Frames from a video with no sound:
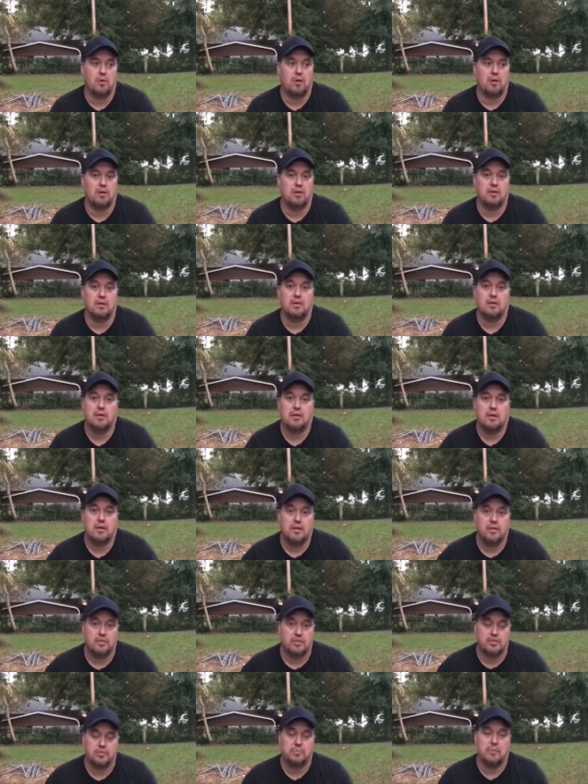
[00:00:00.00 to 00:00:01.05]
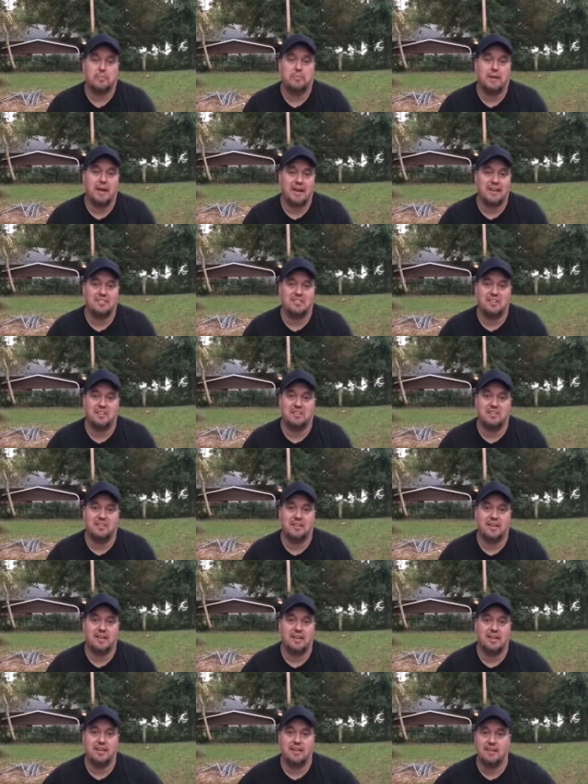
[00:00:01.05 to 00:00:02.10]
water, there's going to be
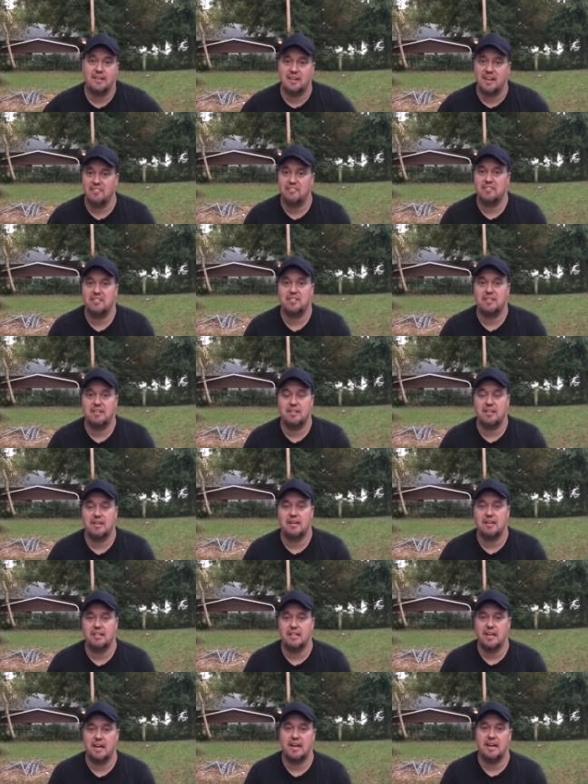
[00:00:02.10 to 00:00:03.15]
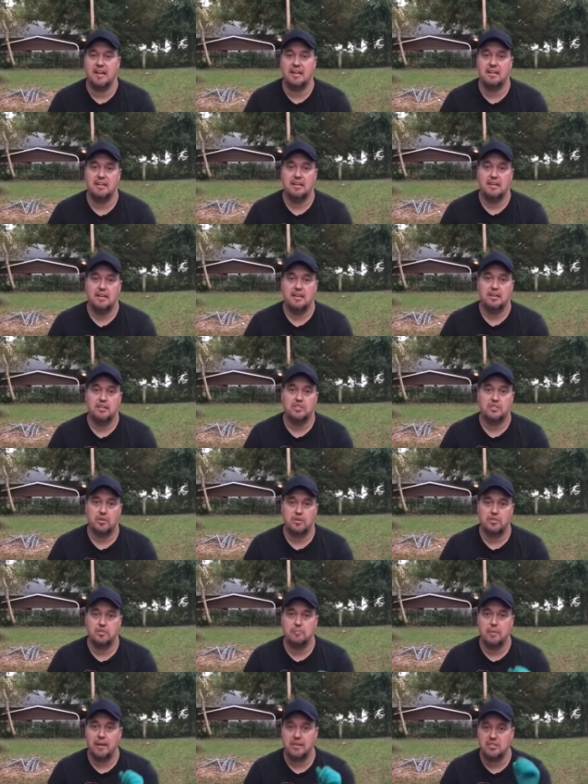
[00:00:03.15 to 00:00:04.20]
bacteria and everything like that. So
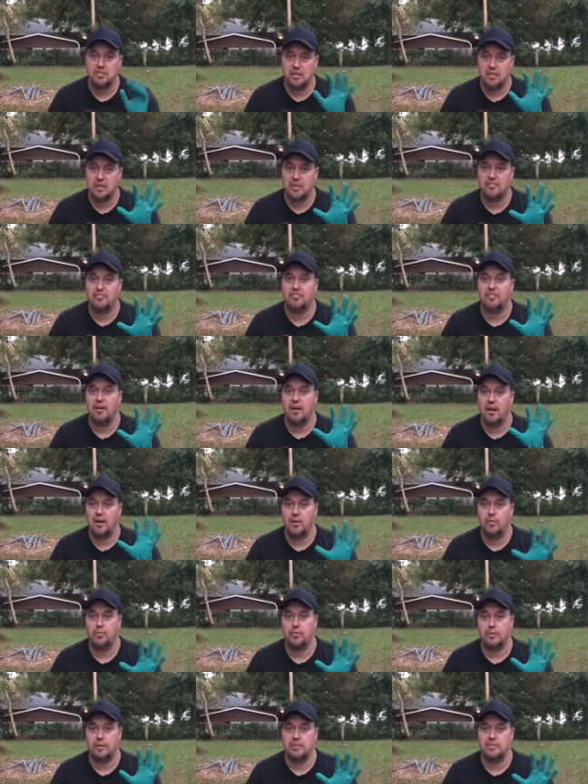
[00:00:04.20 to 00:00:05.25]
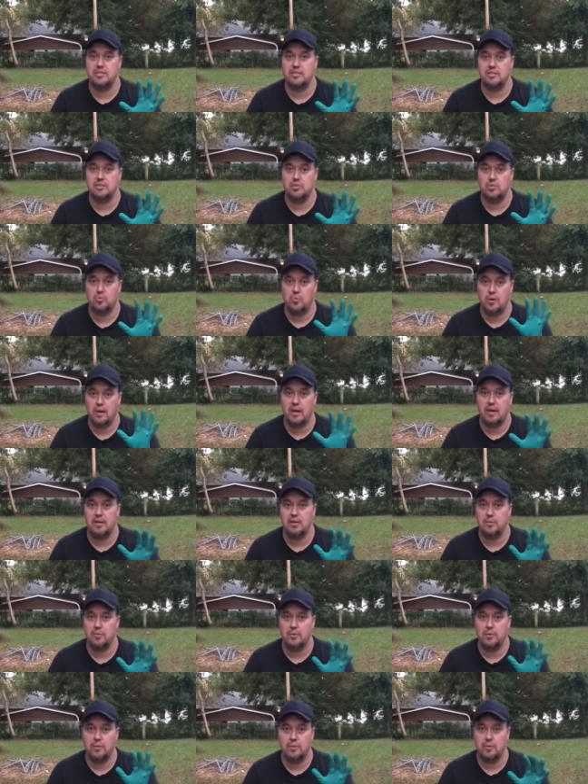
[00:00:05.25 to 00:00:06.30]
it's basically for health reasons why
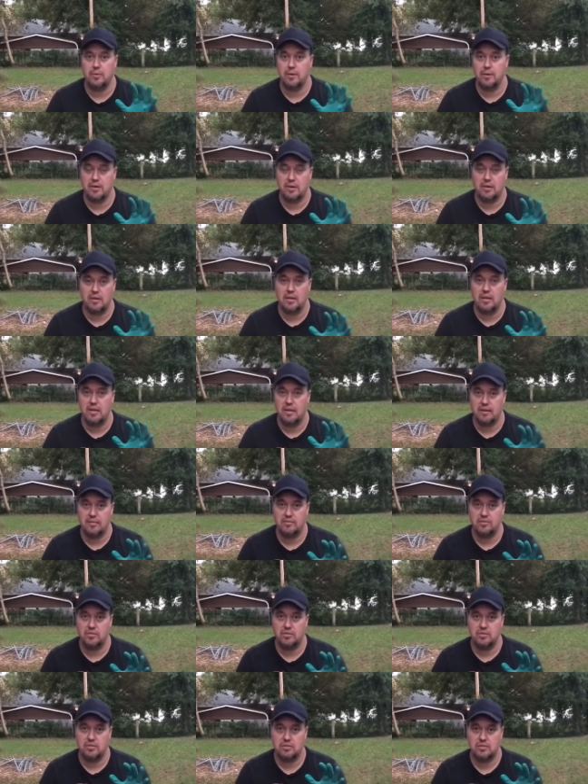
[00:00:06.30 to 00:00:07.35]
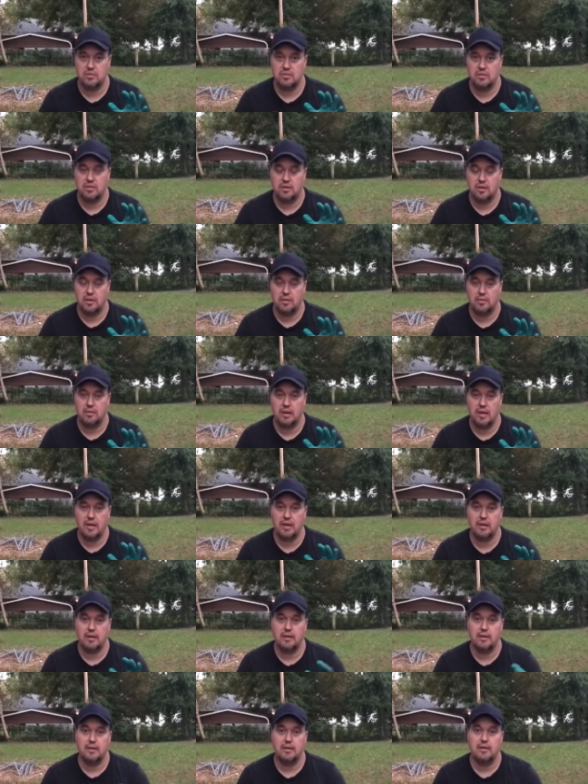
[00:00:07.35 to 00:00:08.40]
you want to wear gloves.
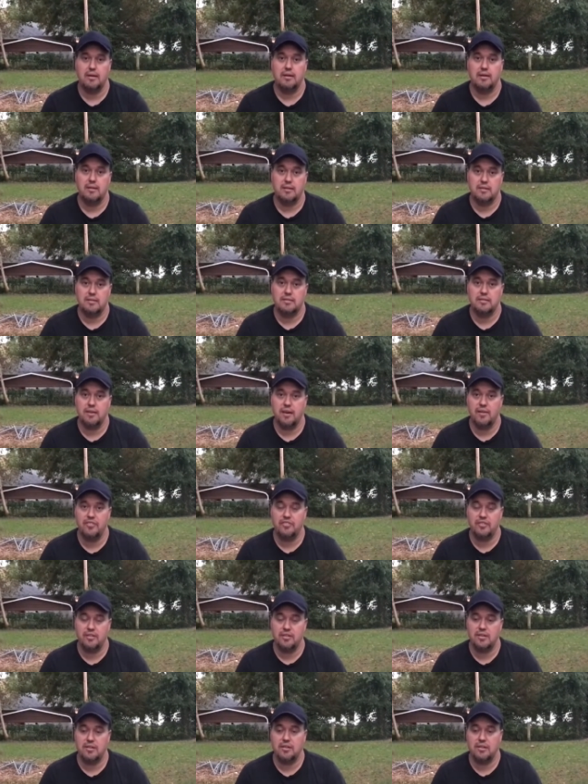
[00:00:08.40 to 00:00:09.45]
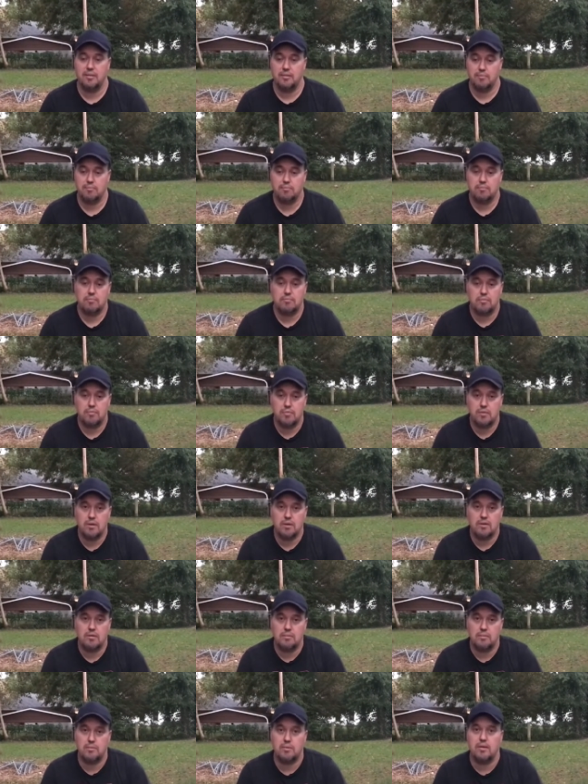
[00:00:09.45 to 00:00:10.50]
Okay? Definitely
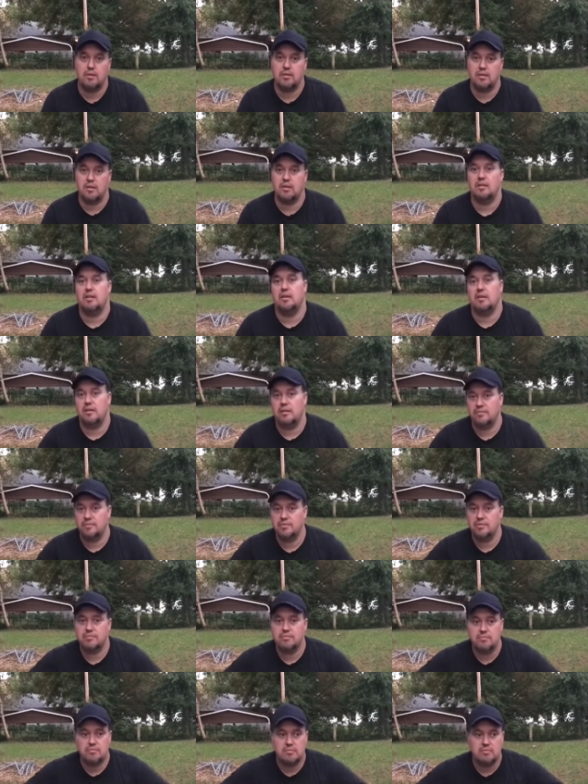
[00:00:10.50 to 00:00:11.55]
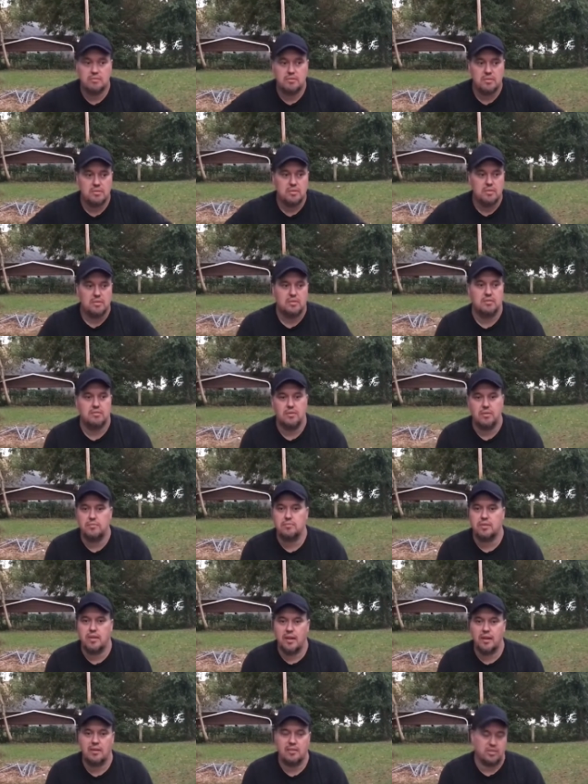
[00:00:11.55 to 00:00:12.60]
wear the gloves. Don't
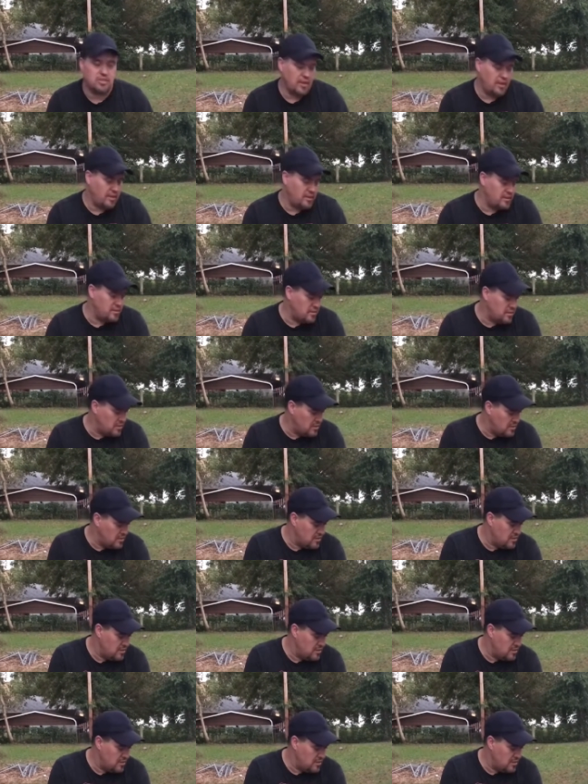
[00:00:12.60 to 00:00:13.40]
take a chance.